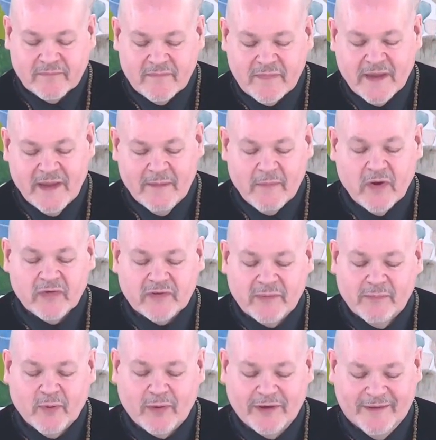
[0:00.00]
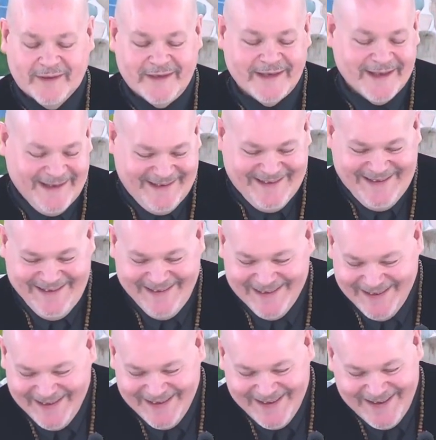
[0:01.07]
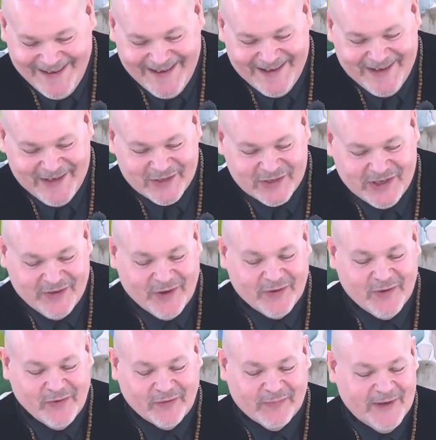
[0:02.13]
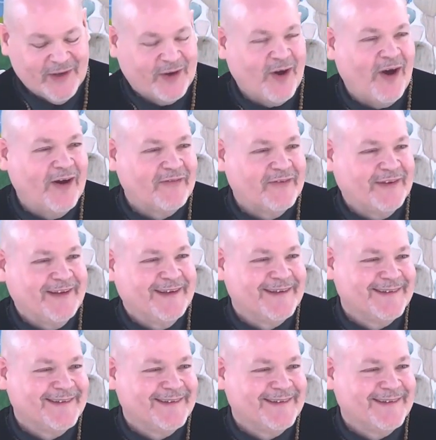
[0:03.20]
And most importantly, she introduced me to coffee.